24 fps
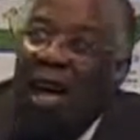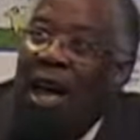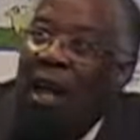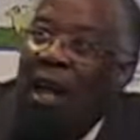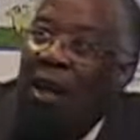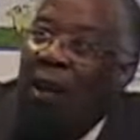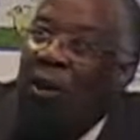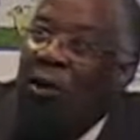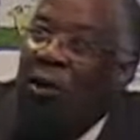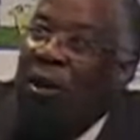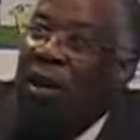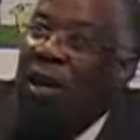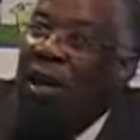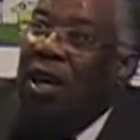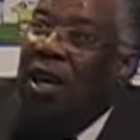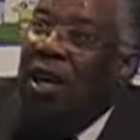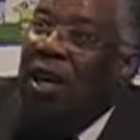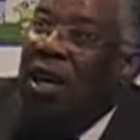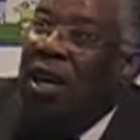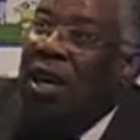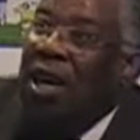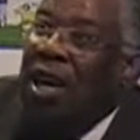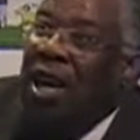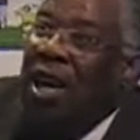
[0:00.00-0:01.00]
Hallelujah.
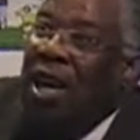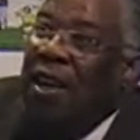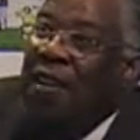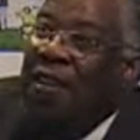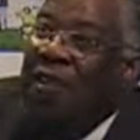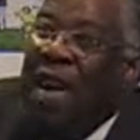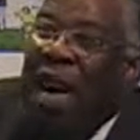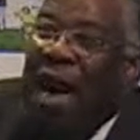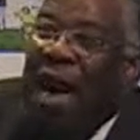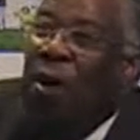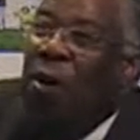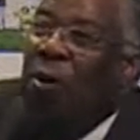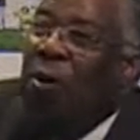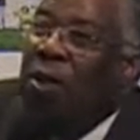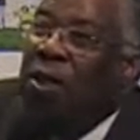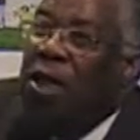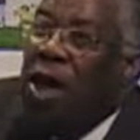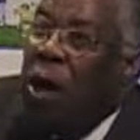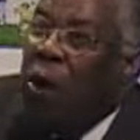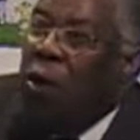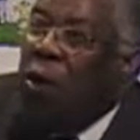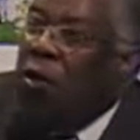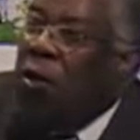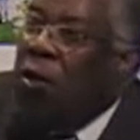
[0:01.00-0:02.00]
Now,
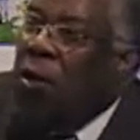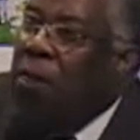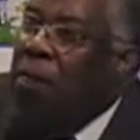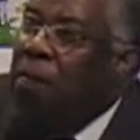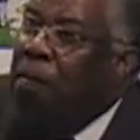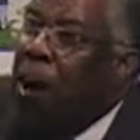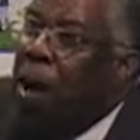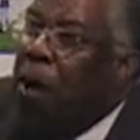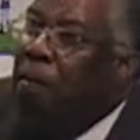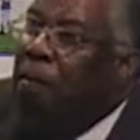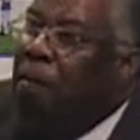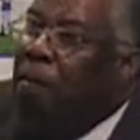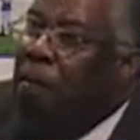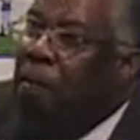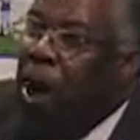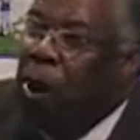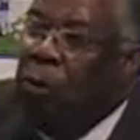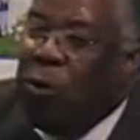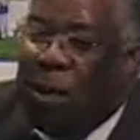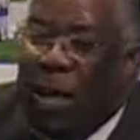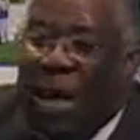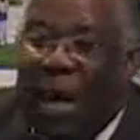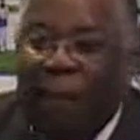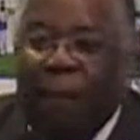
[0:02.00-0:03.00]
those
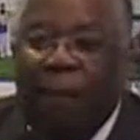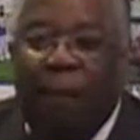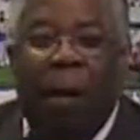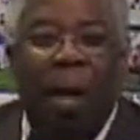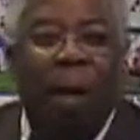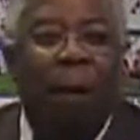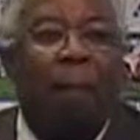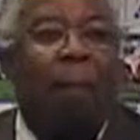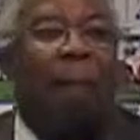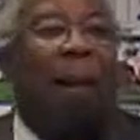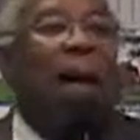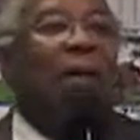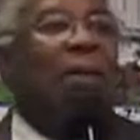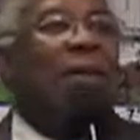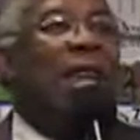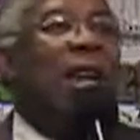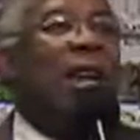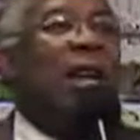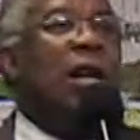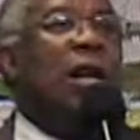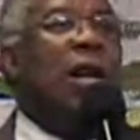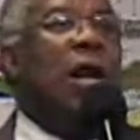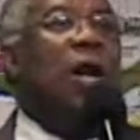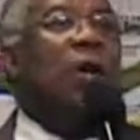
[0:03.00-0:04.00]
mountain,
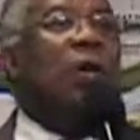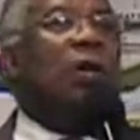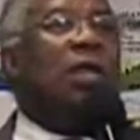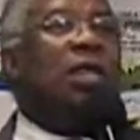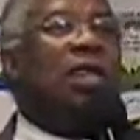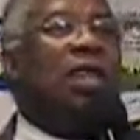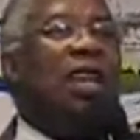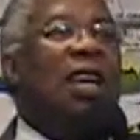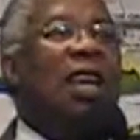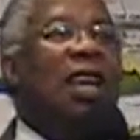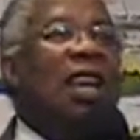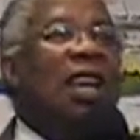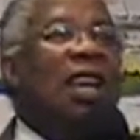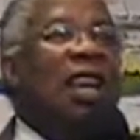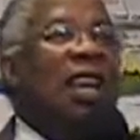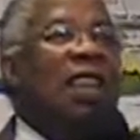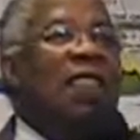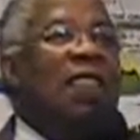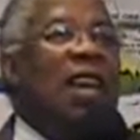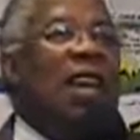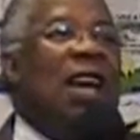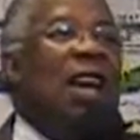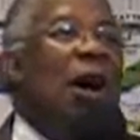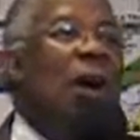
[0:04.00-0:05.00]
mountain goats,
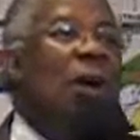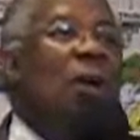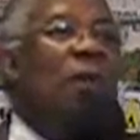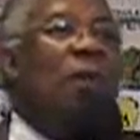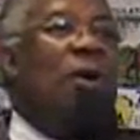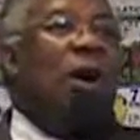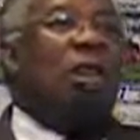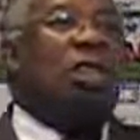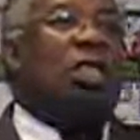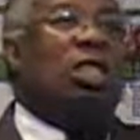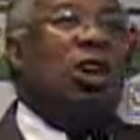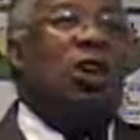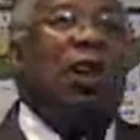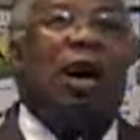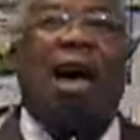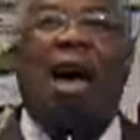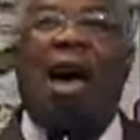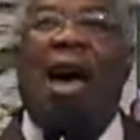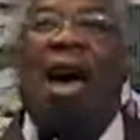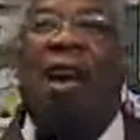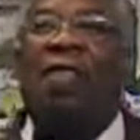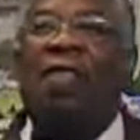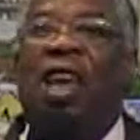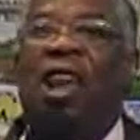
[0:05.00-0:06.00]
they go where it's so
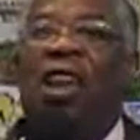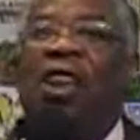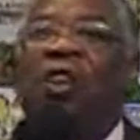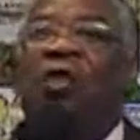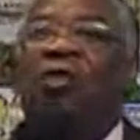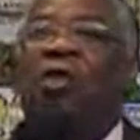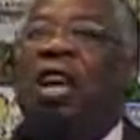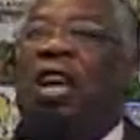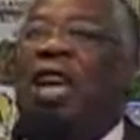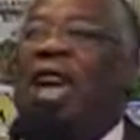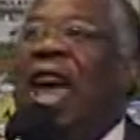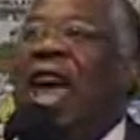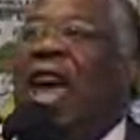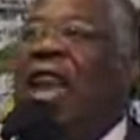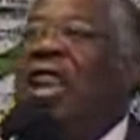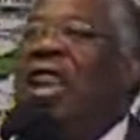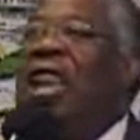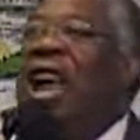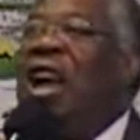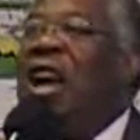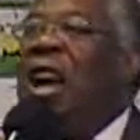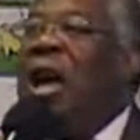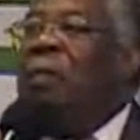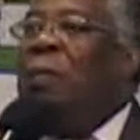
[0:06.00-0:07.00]
high they know you can't
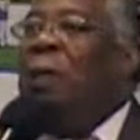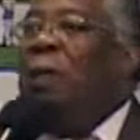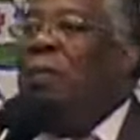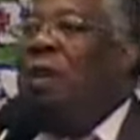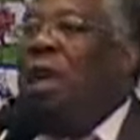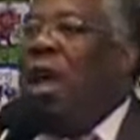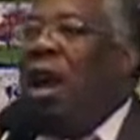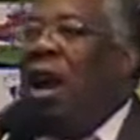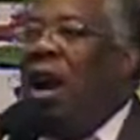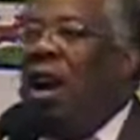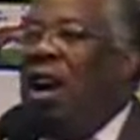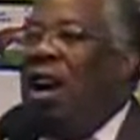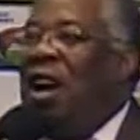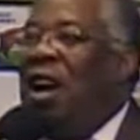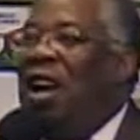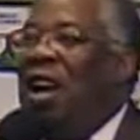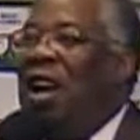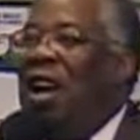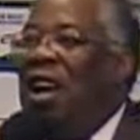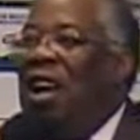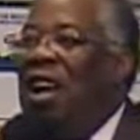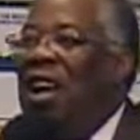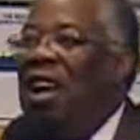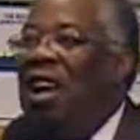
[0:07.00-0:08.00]
dare come up there.
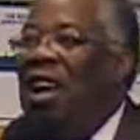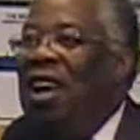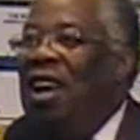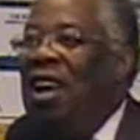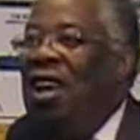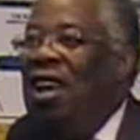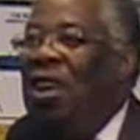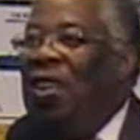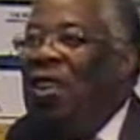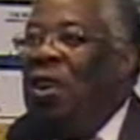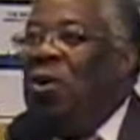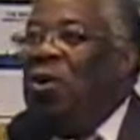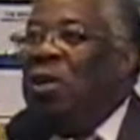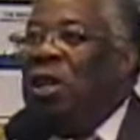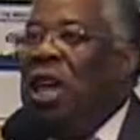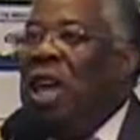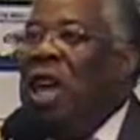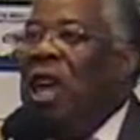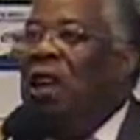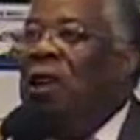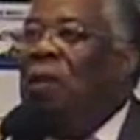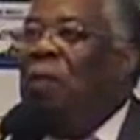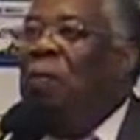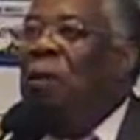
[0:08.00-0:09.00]
Right, right. Those
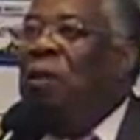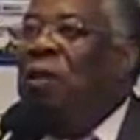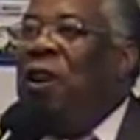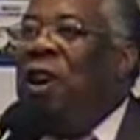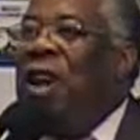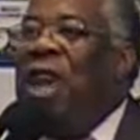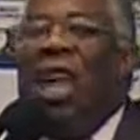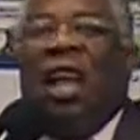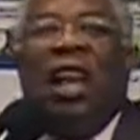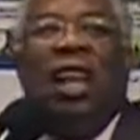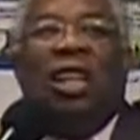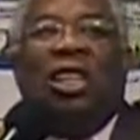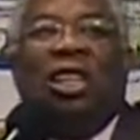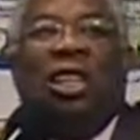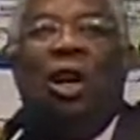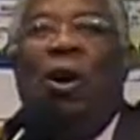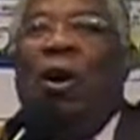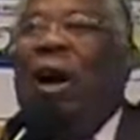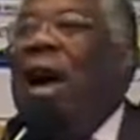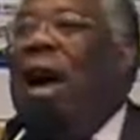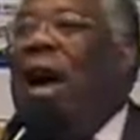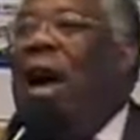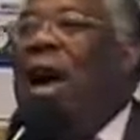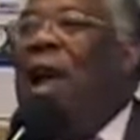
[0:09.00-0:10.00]
eagles put their eagles
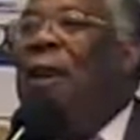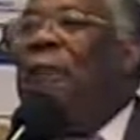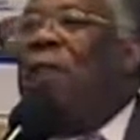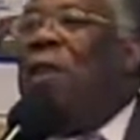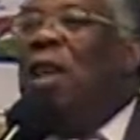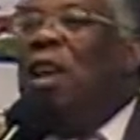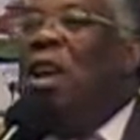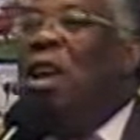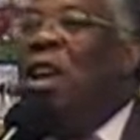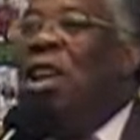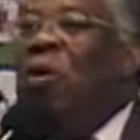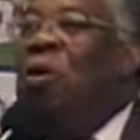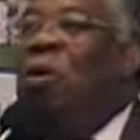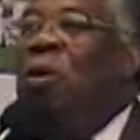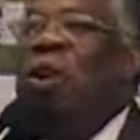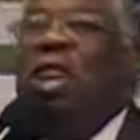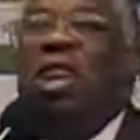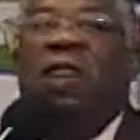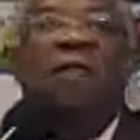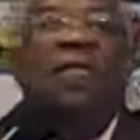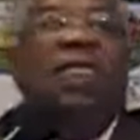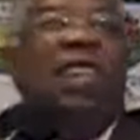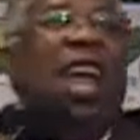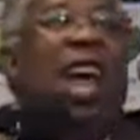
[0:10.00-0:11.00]
so high, you
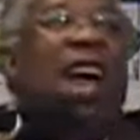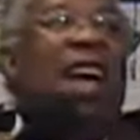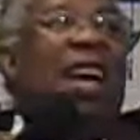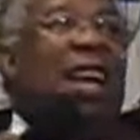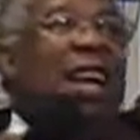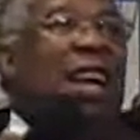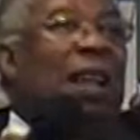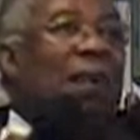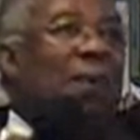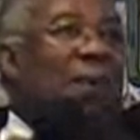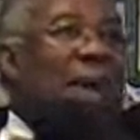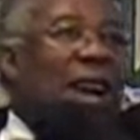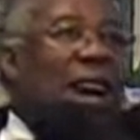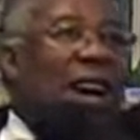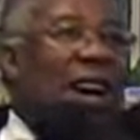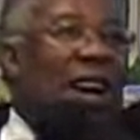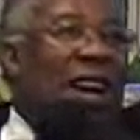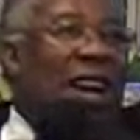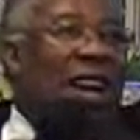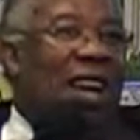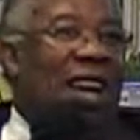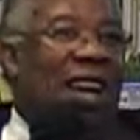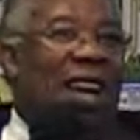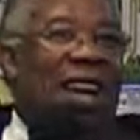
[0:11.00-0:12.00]
won't even dare get up there.
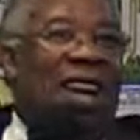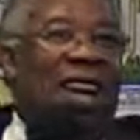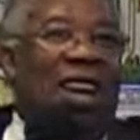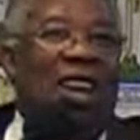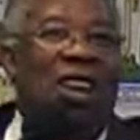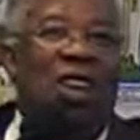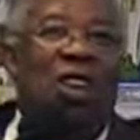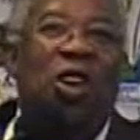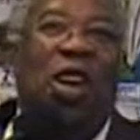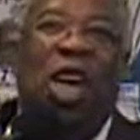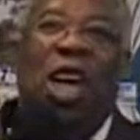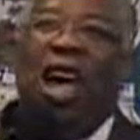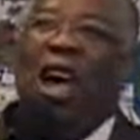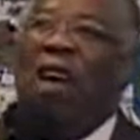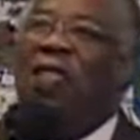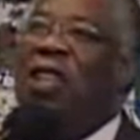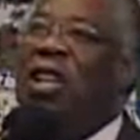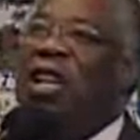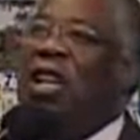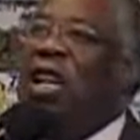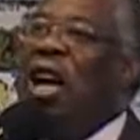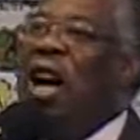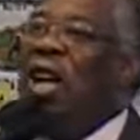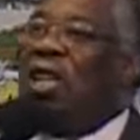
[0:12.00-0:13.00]
Right. You ain't got
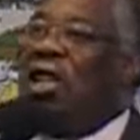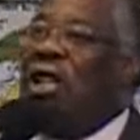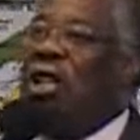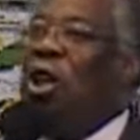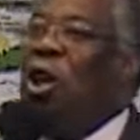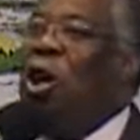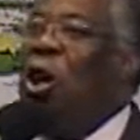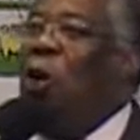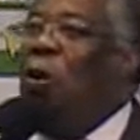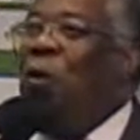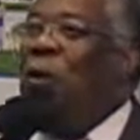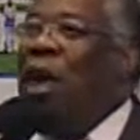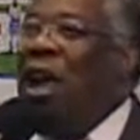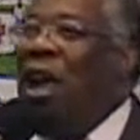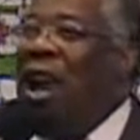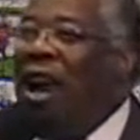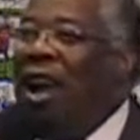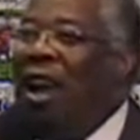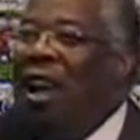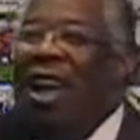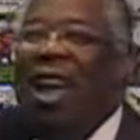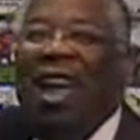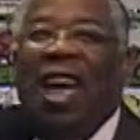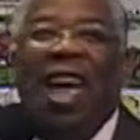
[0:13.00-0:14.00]
the guts to go
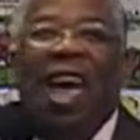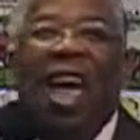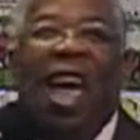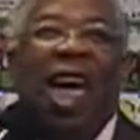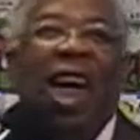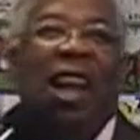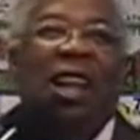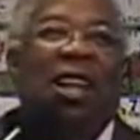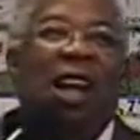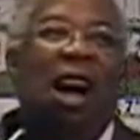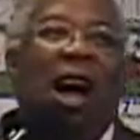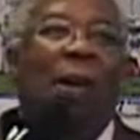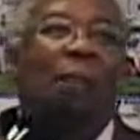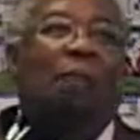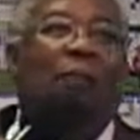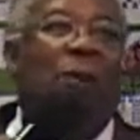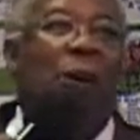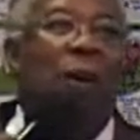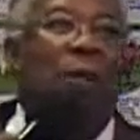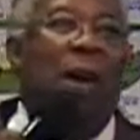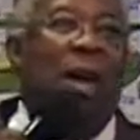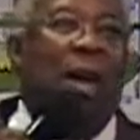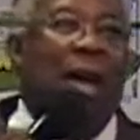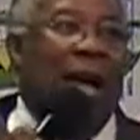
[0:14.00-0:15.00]
there. And God
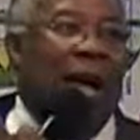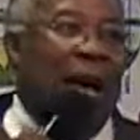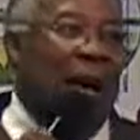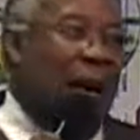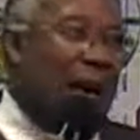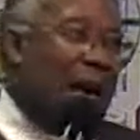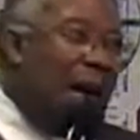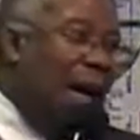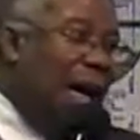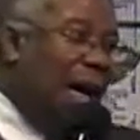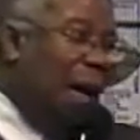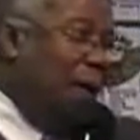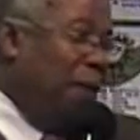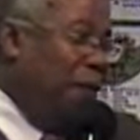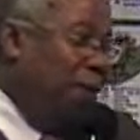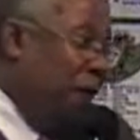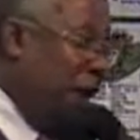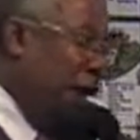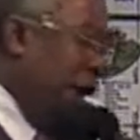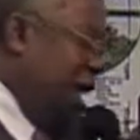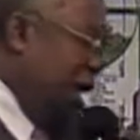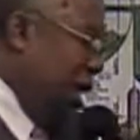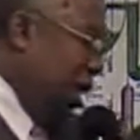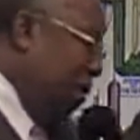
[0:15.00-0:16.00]
put me in a high
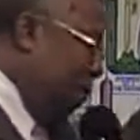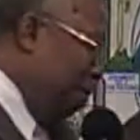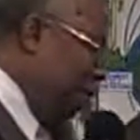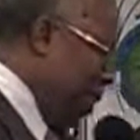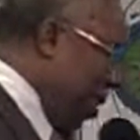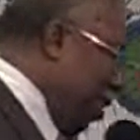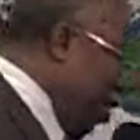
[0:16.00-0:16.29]
place. Right.